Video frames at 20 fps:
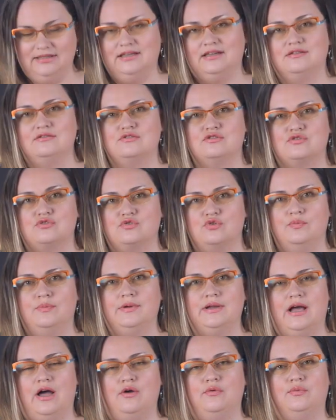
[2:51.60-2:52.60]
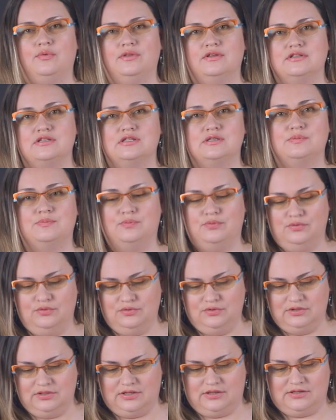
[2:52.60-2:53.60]
they can scoop it out with a
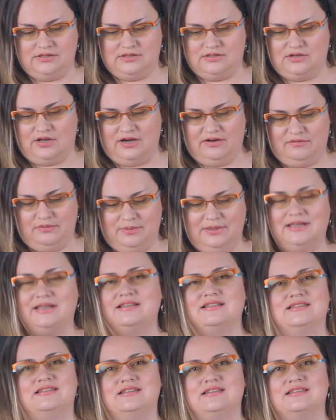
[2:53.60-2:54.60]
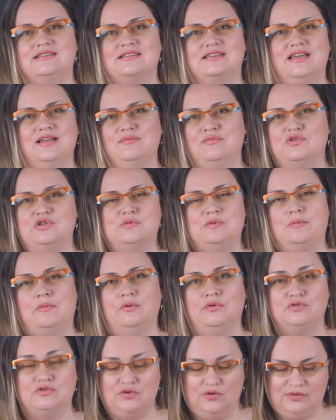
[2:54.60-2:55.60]
spoon. Because not everybody uses the skin. Most
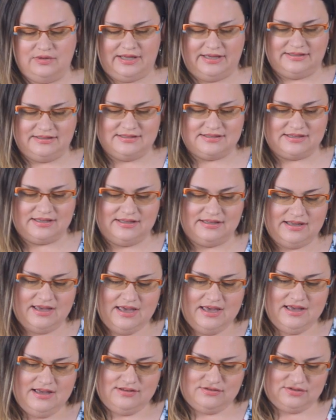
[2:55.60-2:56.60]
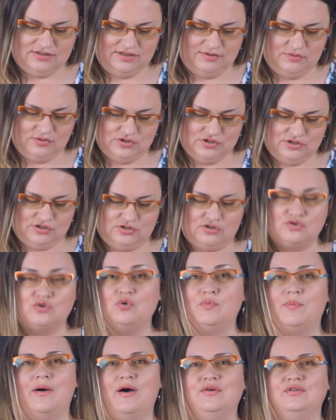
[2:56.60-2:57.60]
people don't like the skin. So they will just
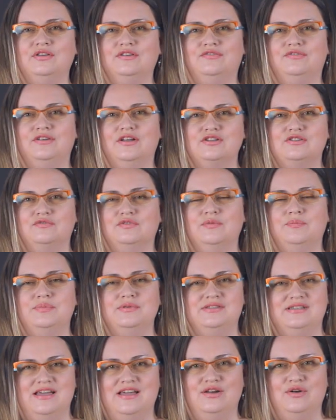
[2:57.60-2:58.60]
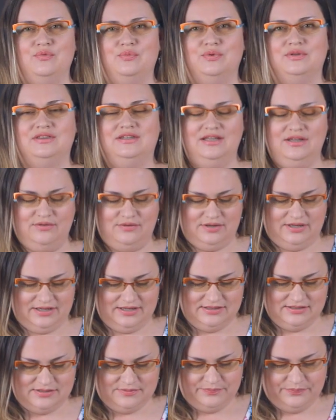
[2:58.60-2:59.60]
scoop out the flesh of the potato with the
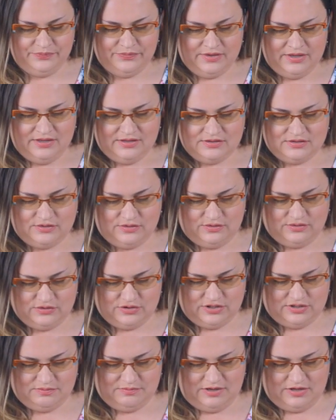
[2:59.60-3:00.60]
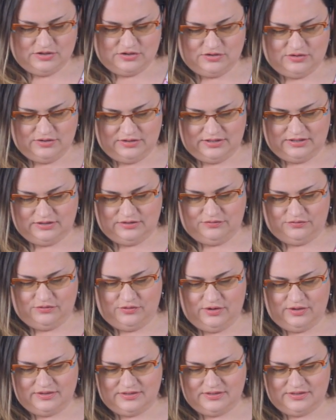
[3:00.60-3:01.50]
ingredients. So just make sure that the foil